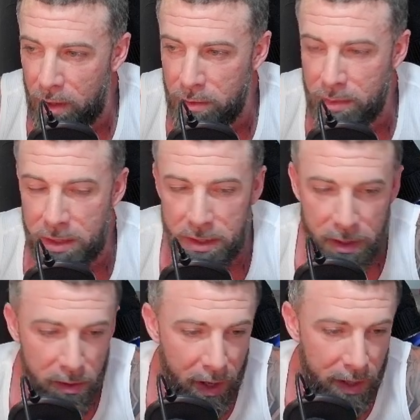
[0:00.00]

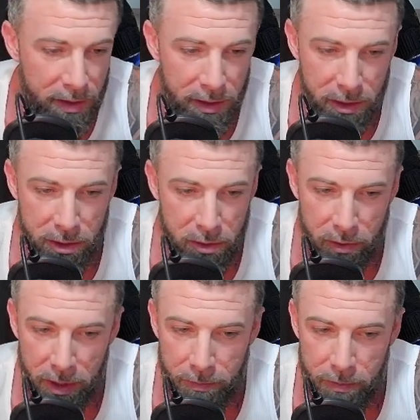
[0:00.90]
still at the
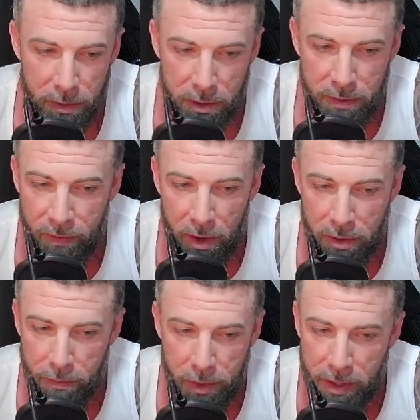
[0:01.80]
extreme. There's
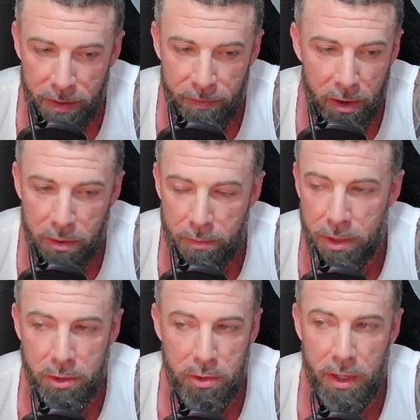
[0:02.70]
volume, plenty of volume
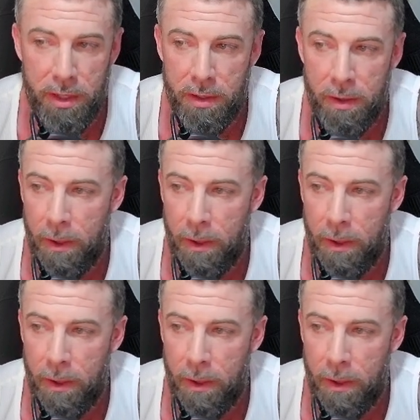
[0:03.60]
being traded,